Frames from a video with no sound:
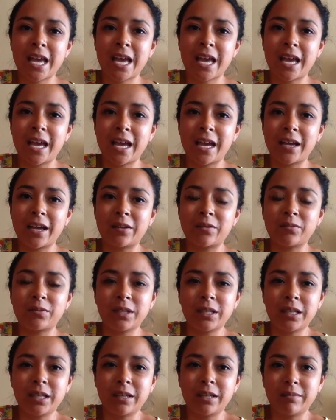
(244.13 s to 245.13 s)
And
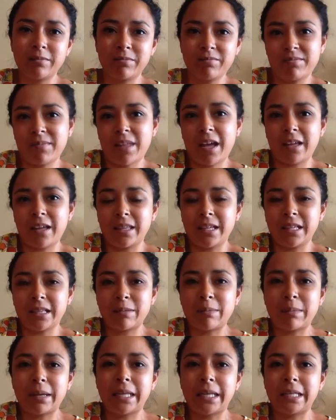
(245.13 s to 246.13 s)
really, I think the
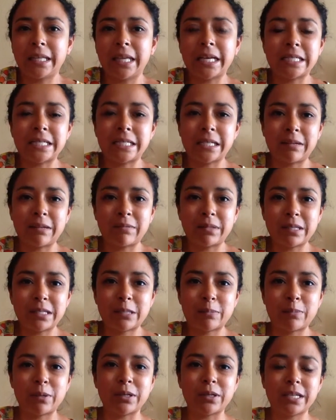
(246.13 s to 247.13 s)
main lesson of this
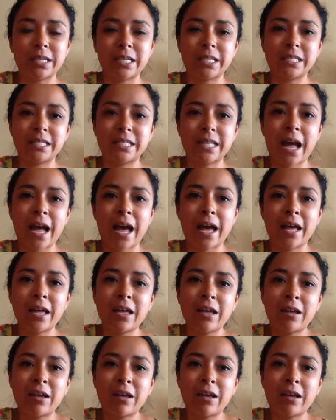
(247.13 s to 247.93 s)
book is that